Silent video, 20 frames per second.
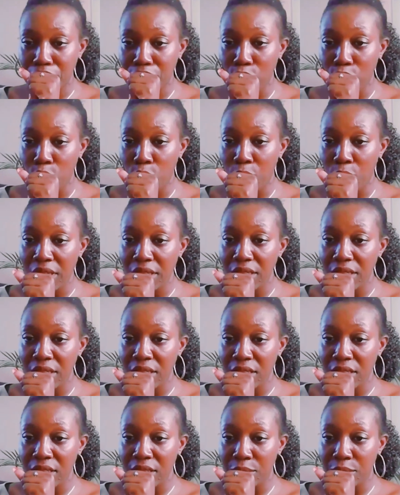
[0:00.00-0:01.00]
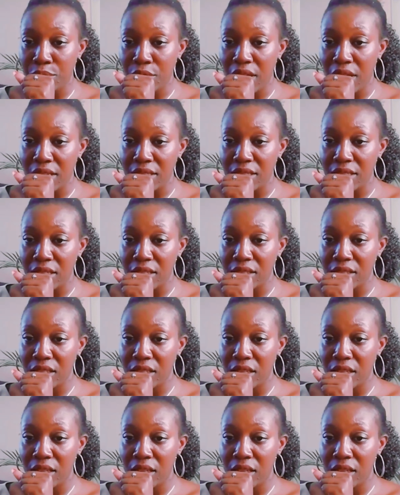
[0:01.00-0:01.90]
what is the process